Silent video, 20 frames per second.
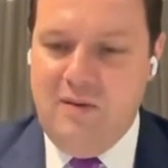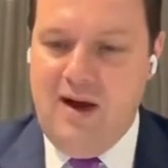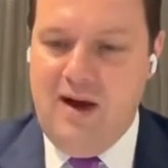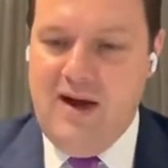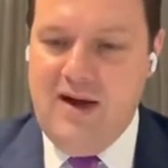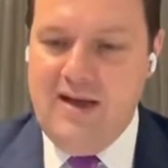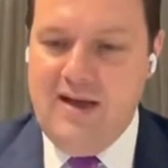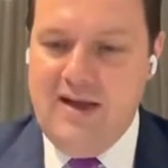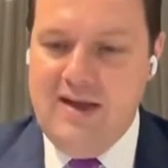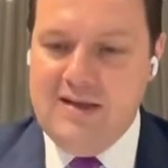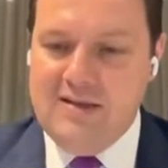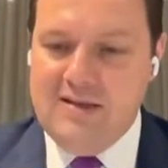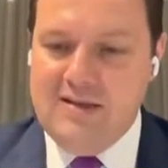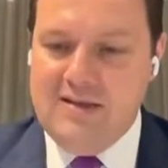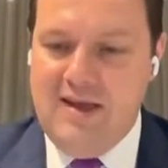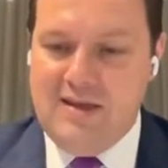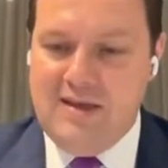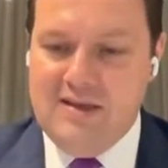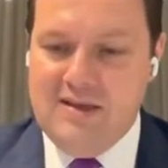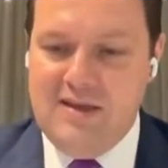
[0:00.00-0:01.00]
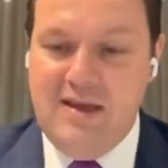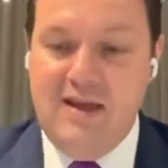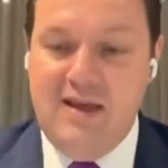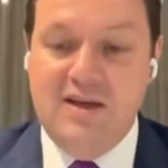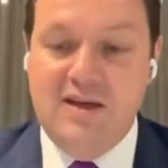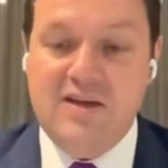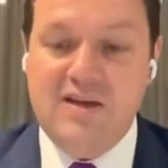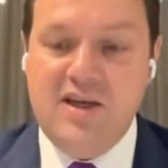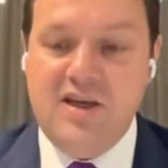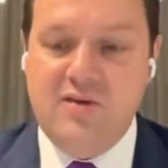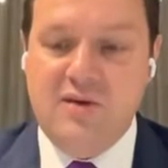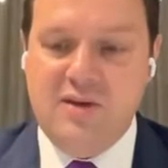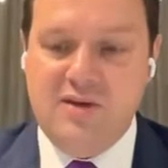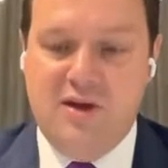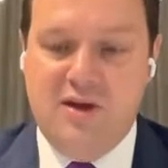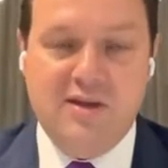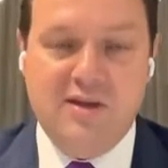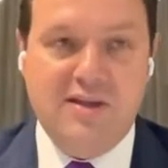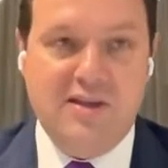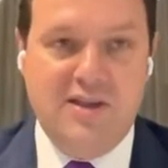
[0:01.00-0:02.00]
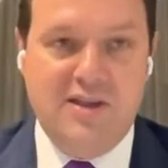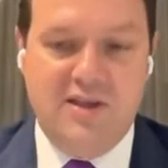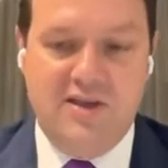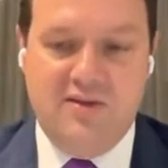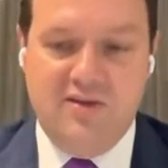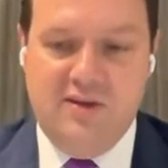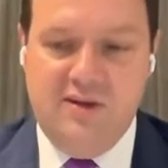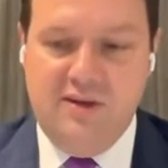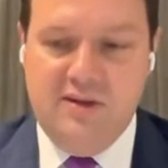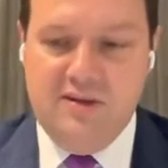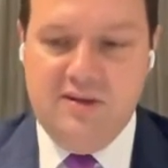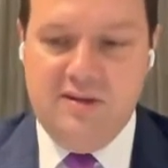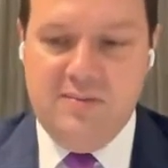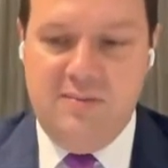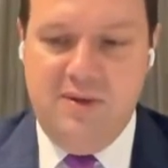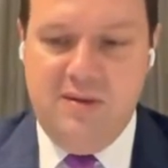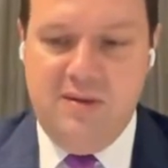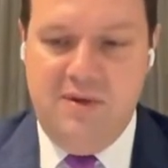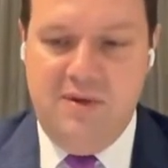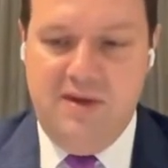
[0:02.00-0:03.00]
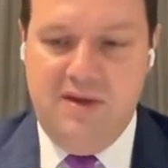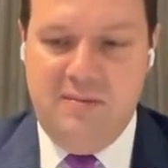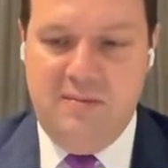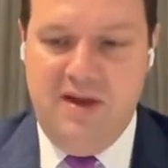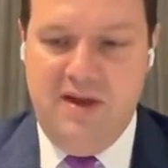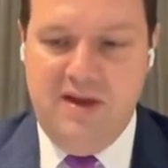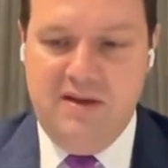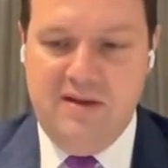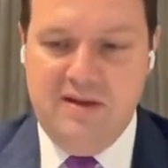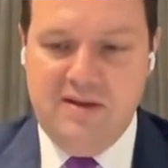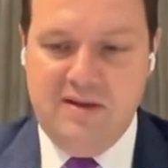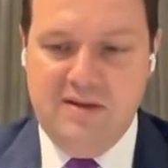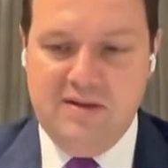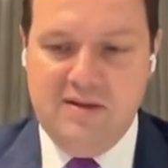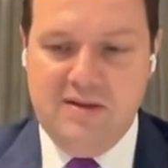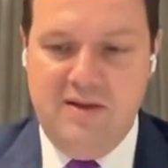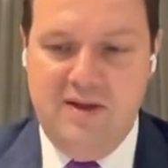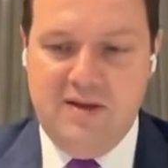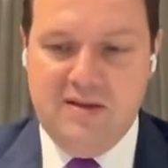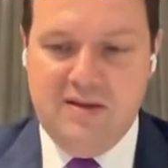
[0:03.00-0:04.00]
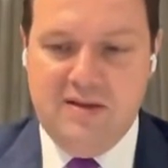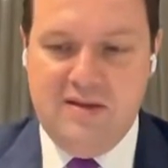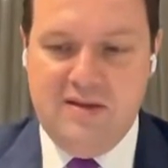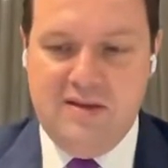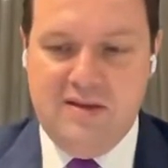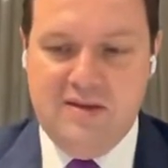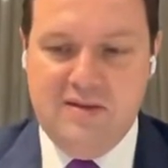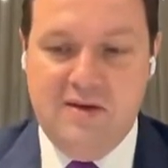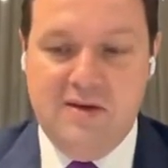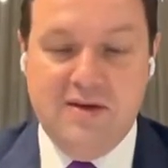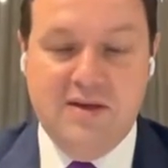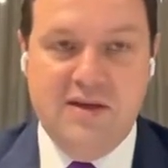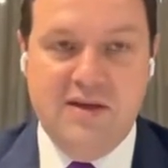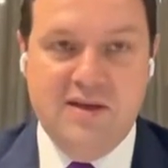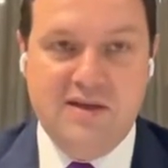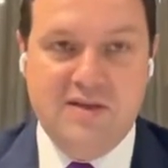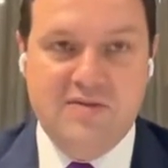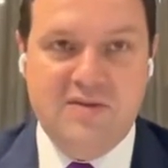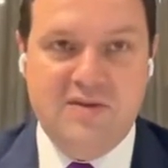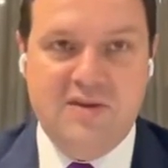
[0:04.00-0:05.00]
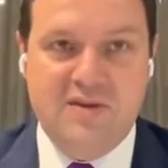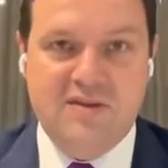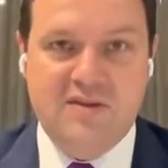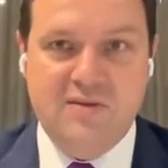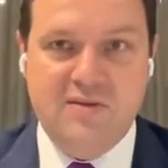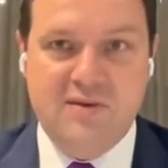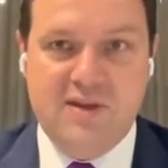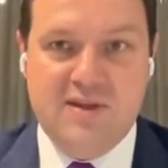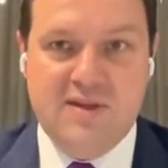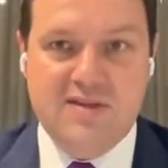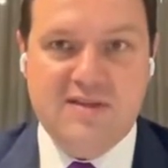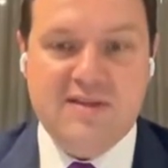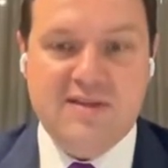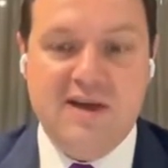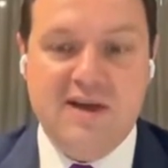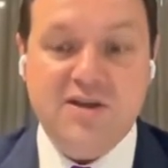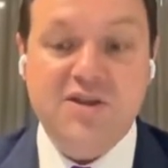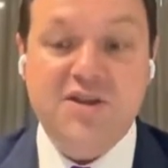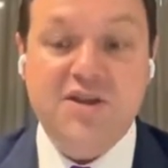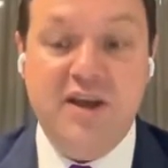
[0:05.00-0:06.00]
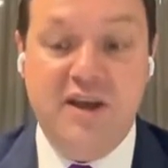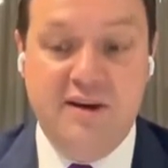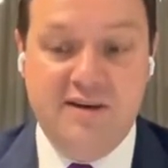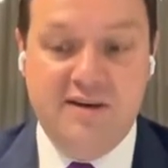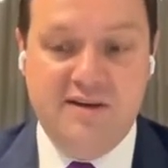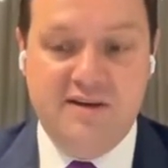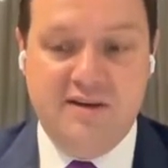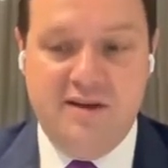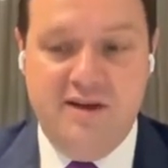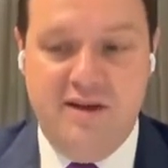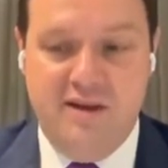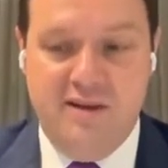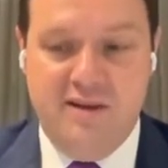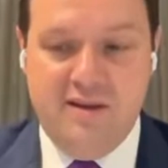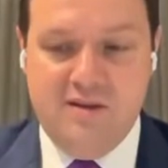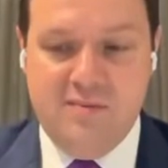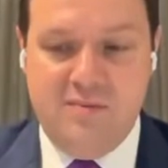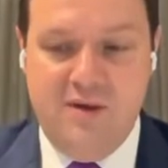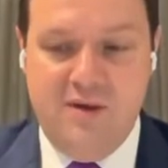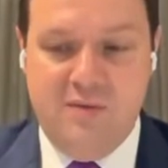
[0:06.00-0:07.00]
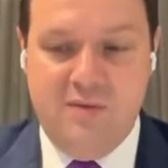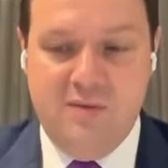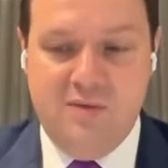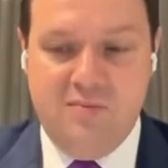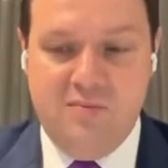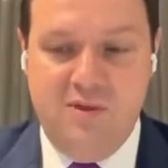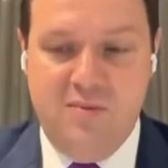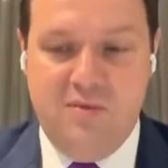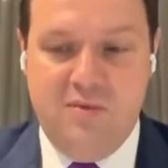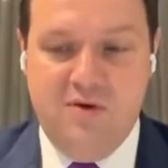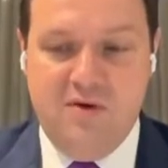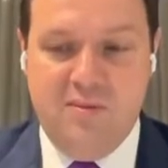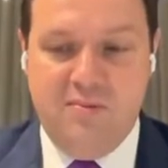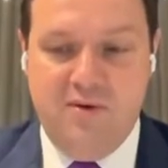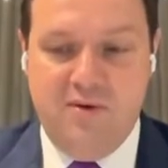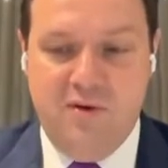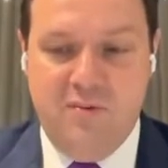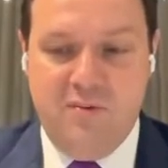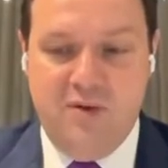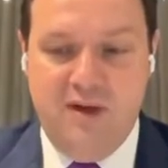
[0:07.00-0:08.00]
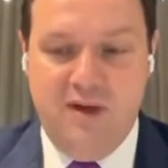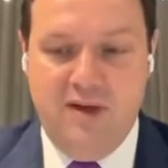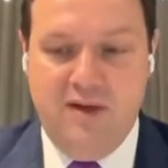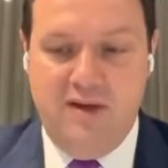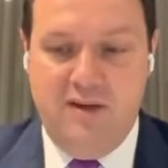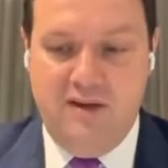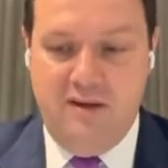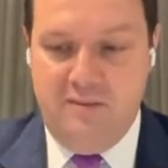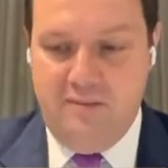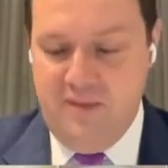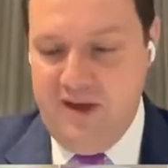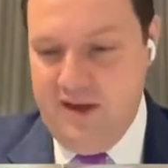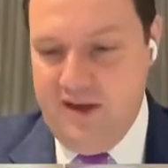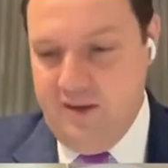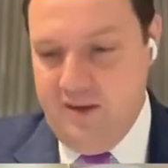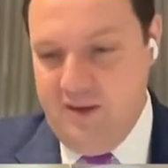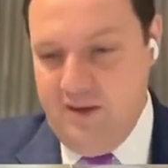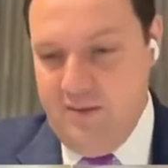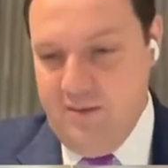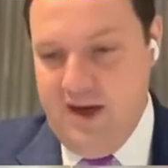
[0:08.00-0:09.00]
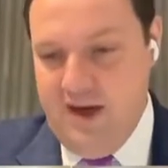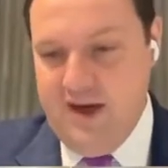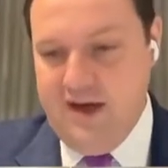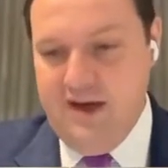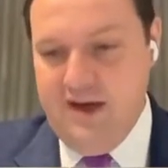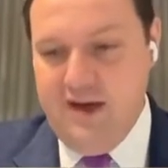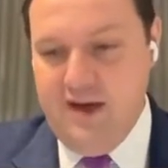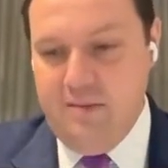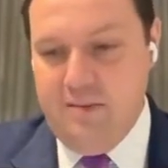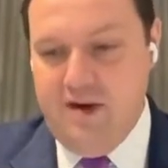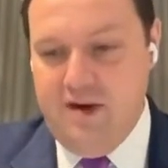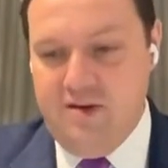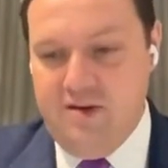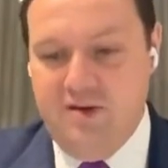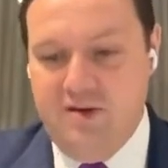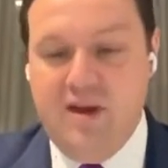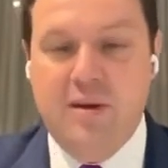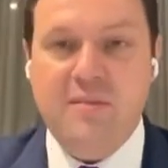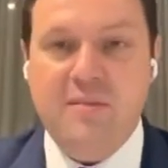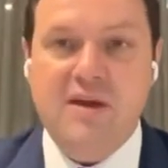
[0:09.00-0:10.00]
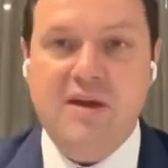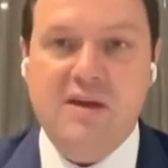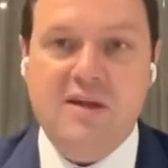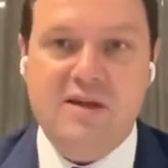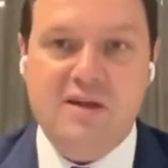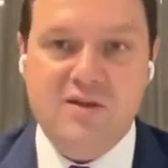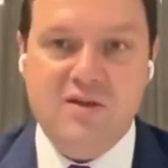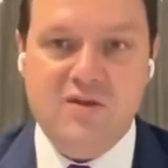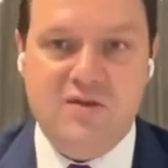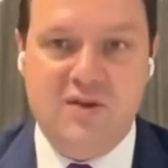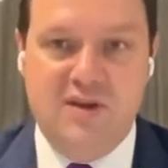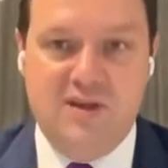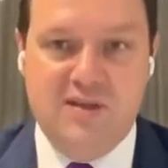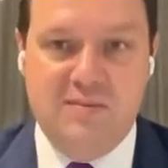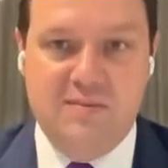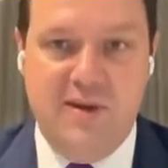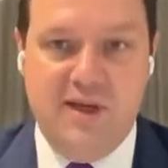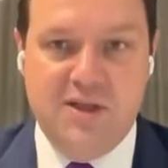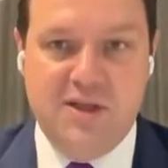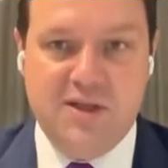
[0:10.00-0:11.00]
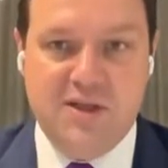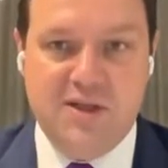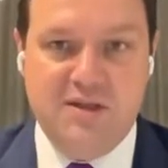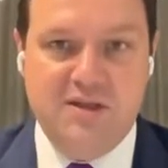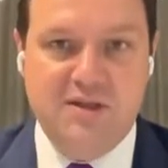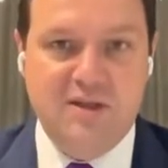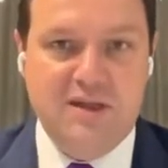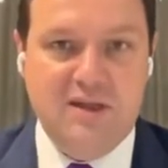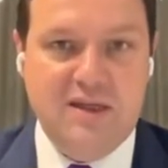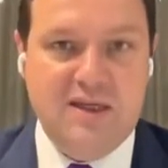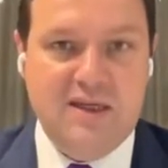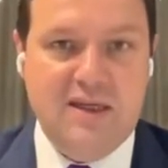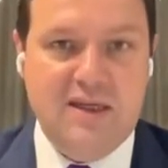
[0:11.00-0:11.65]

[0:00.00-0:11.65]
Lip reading: Why has the integral and non-integral split been abandoned, as in certain industries the risks are shared and the split would be more appropriate, and the mining and petrochemical industries mentioned